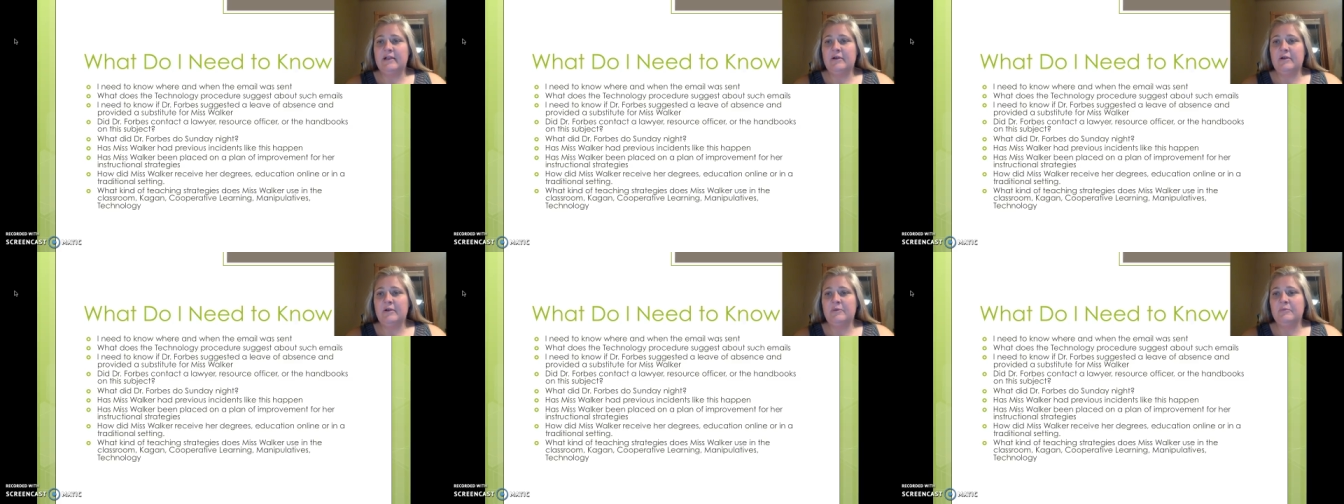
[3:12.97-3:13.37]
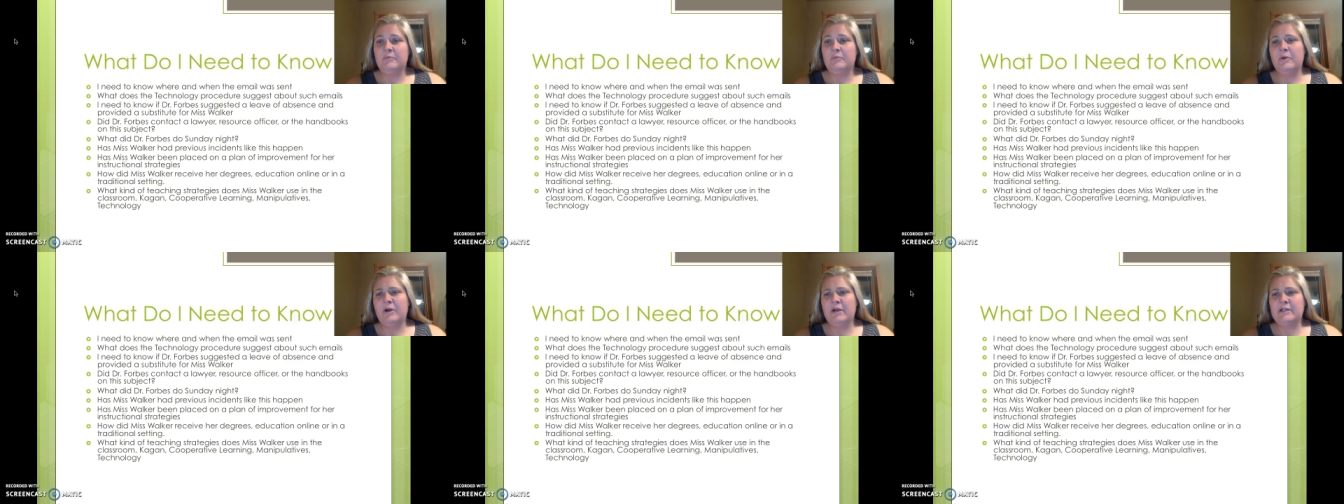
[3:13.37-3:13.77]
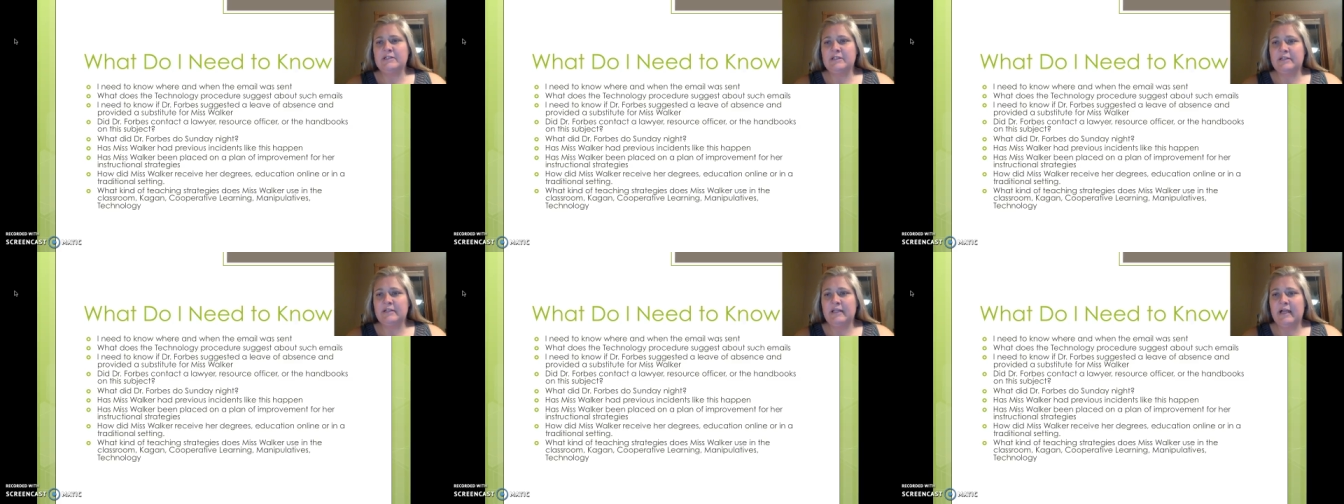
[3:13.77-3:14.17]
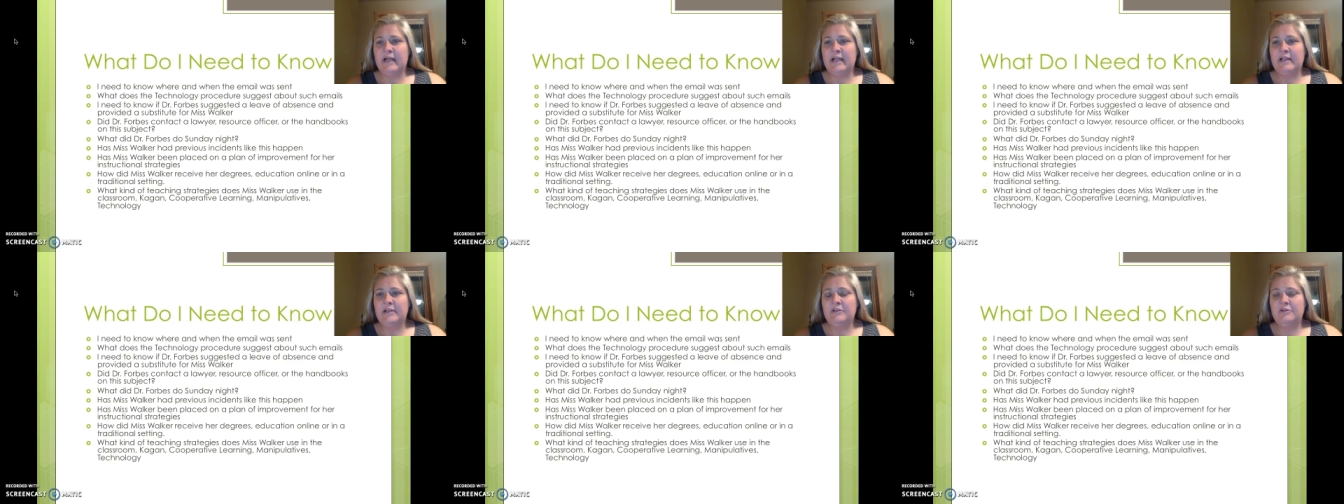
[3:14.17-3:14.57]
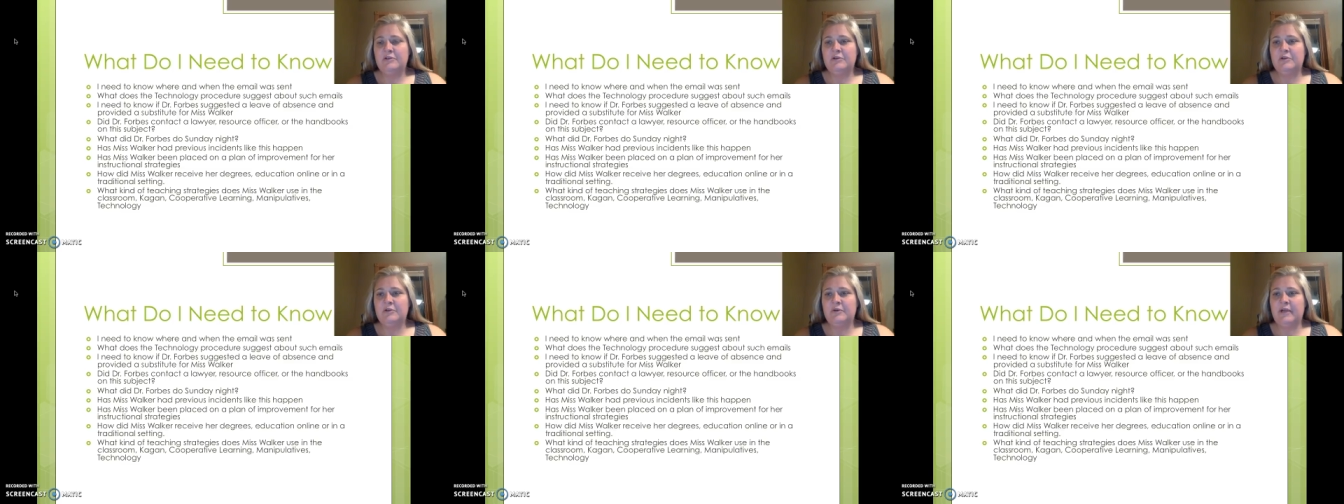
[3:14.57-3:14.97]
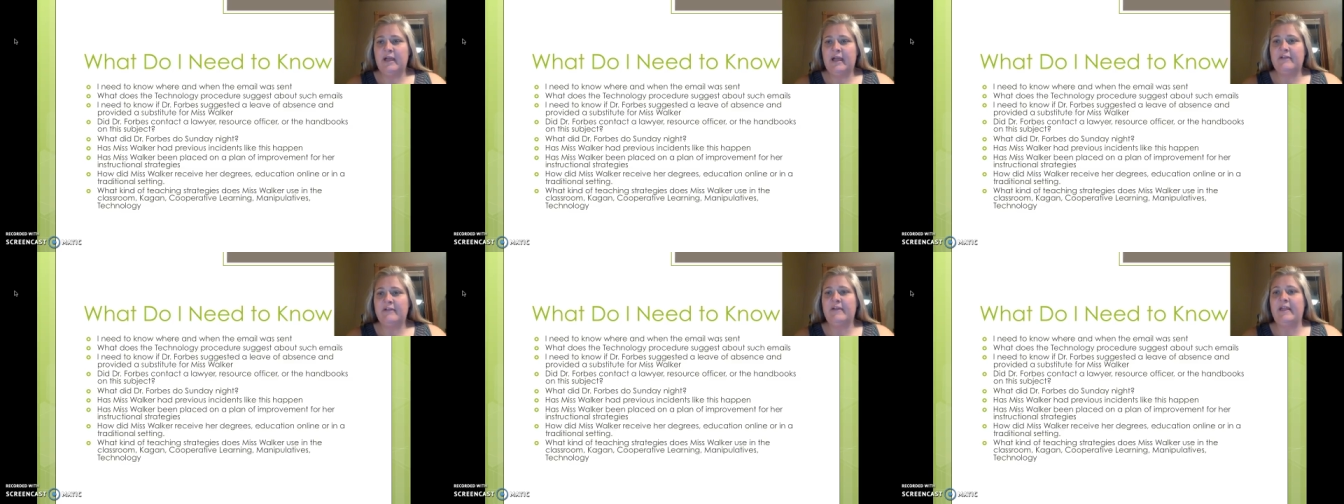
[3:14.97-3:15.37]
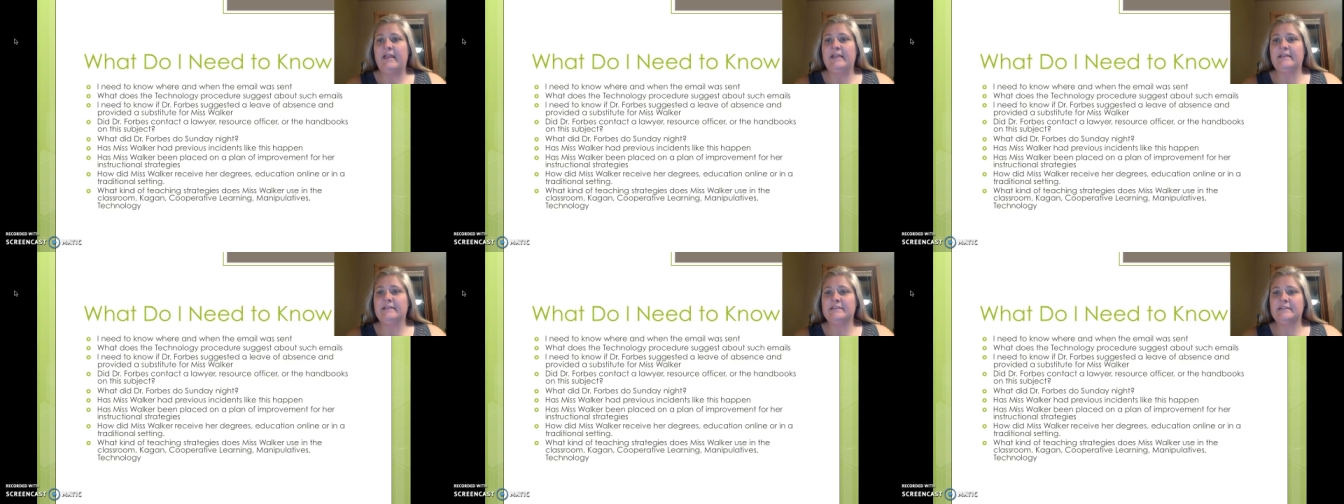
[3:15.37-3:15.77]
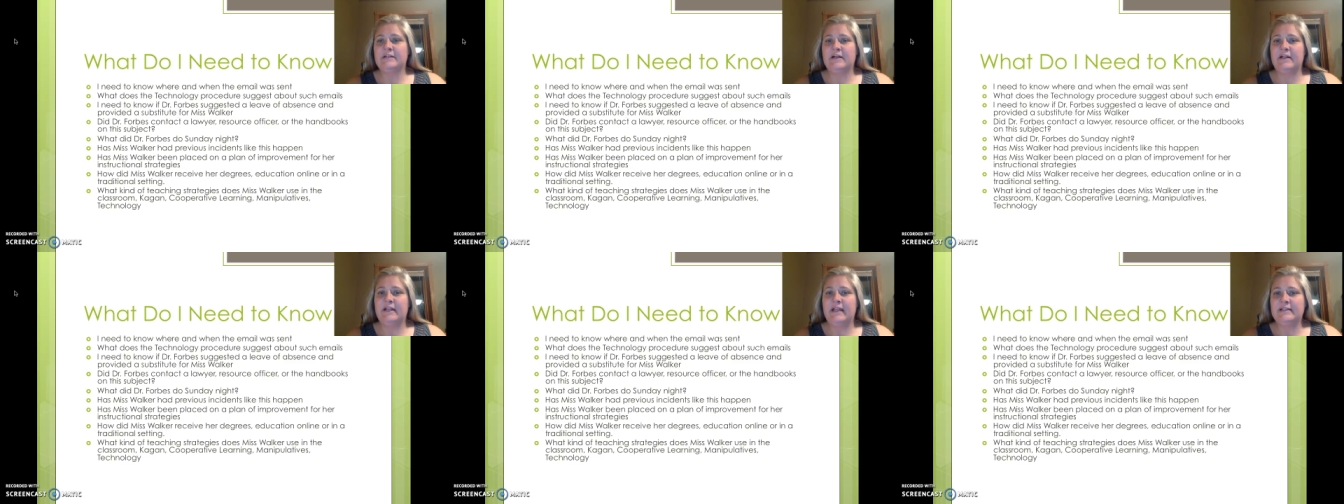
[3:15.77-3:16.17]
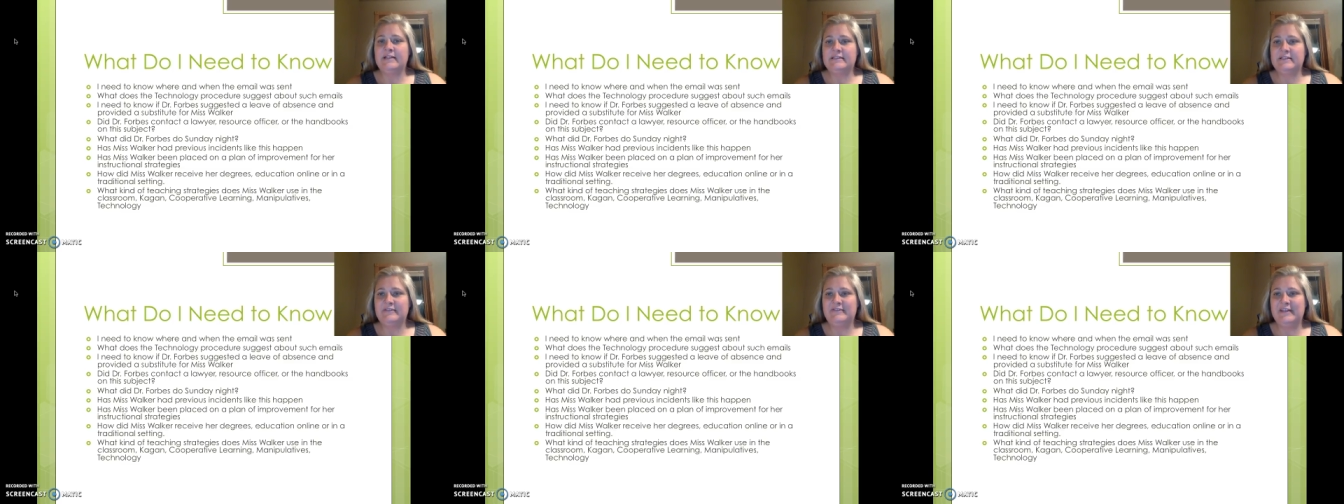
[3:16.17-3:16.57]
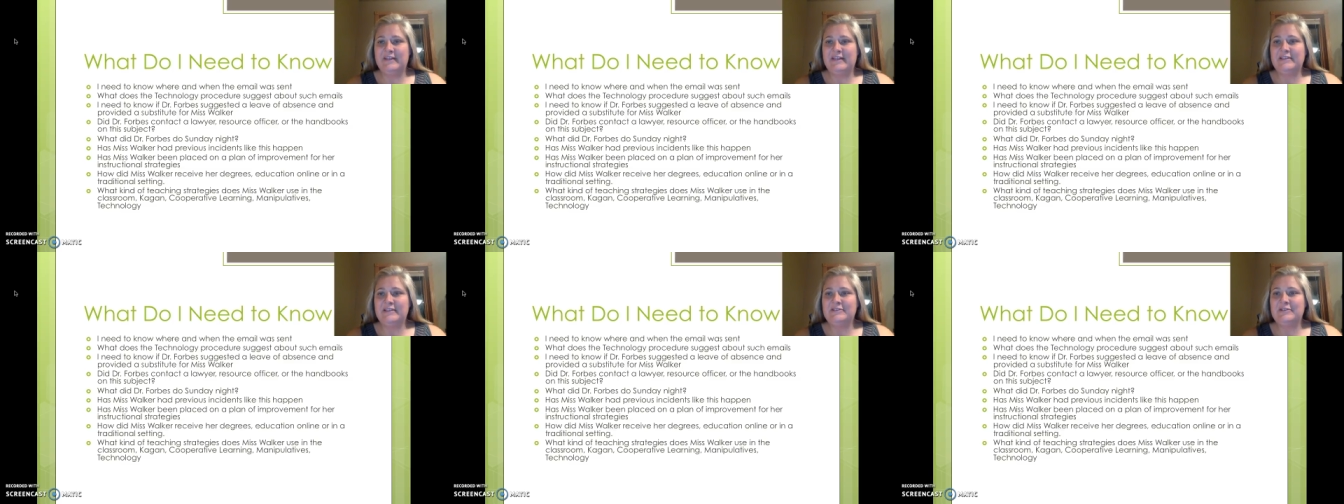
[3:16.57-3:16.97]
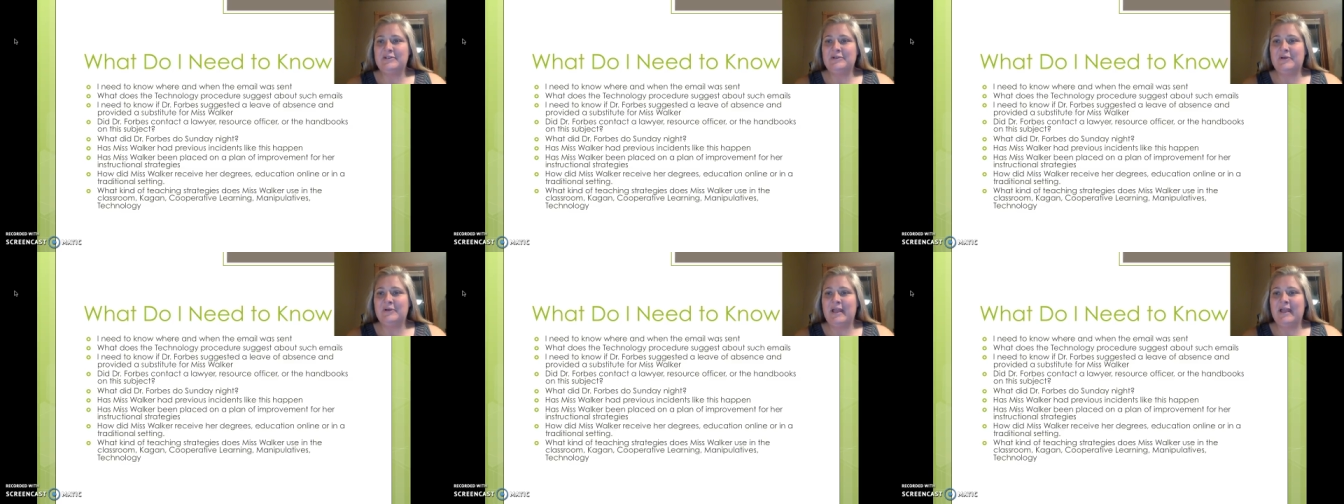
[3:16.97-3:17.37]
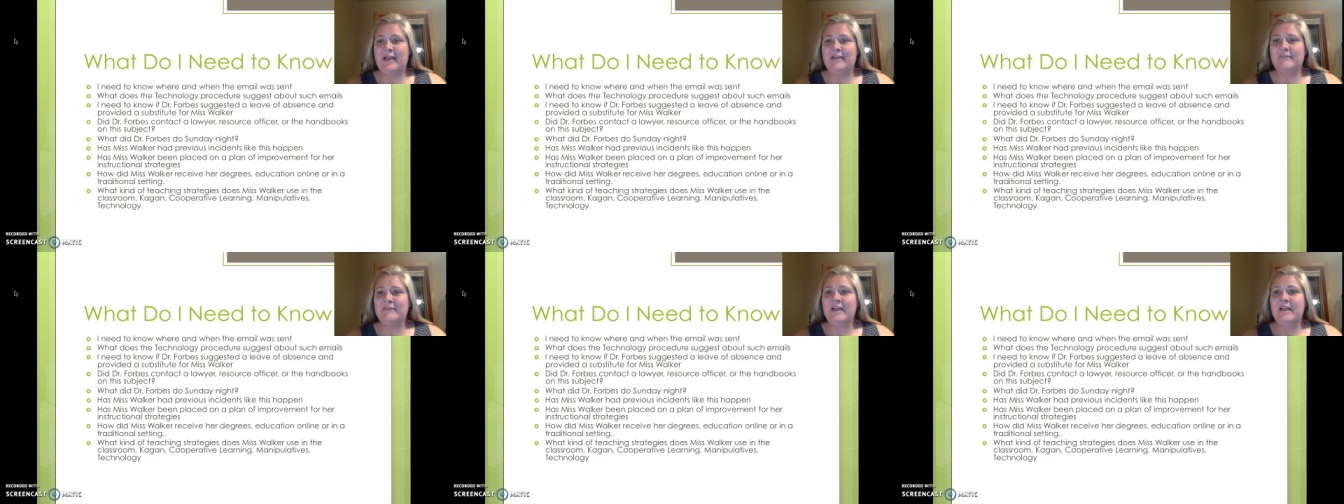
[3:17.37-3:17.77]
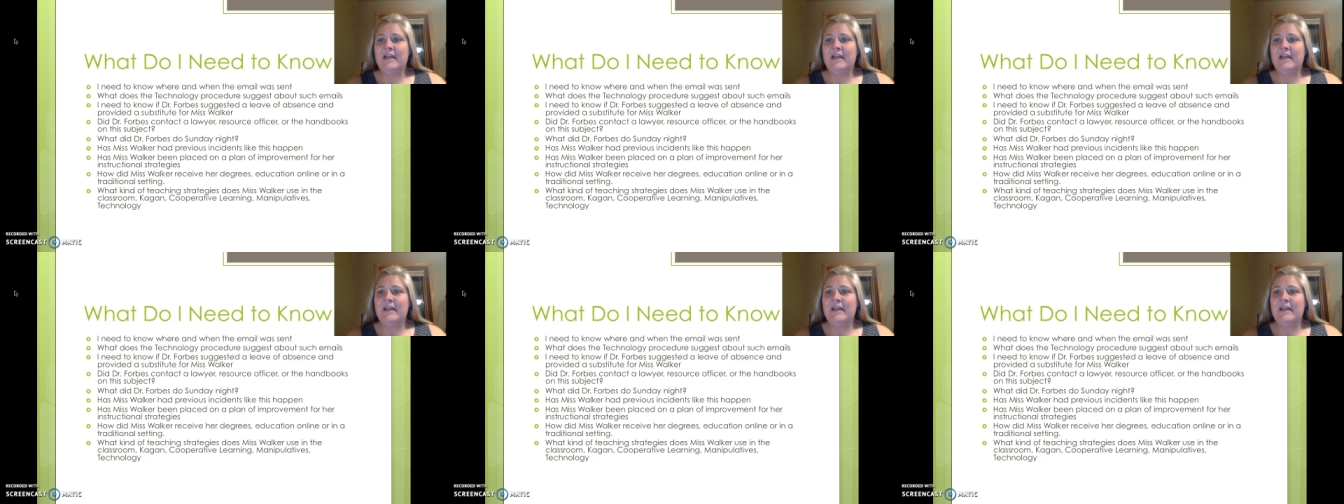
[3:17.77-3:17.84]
Whereas online, you don't have hands on activities, you don't have